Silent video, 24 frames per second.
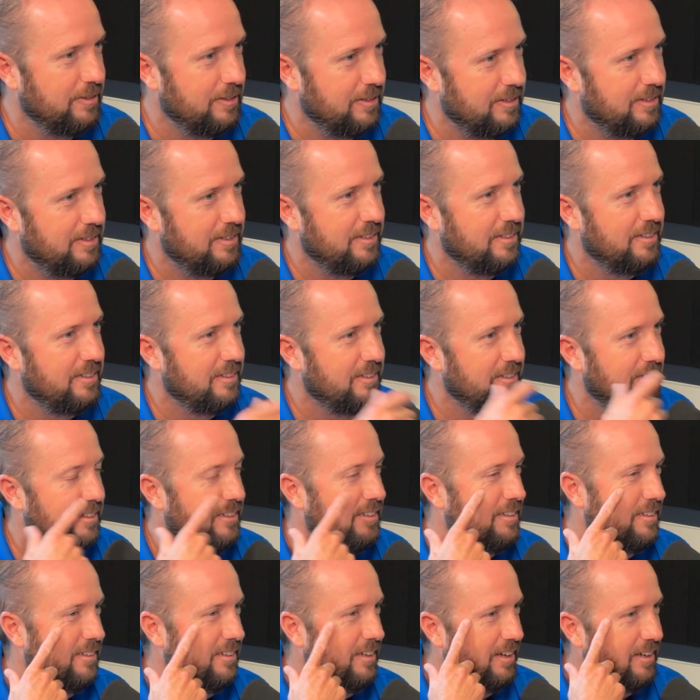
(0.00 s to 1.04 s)
That's a good
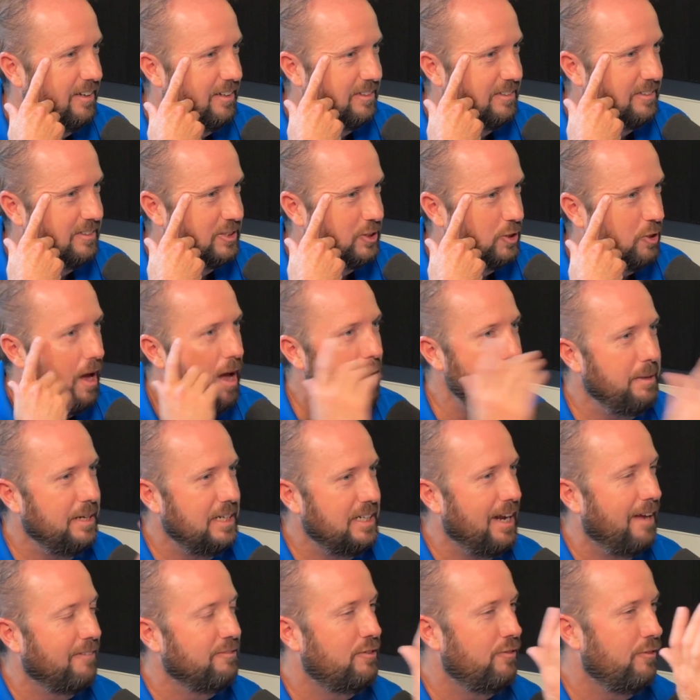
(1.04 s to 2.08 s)
point. Yeah. There are so times. How many times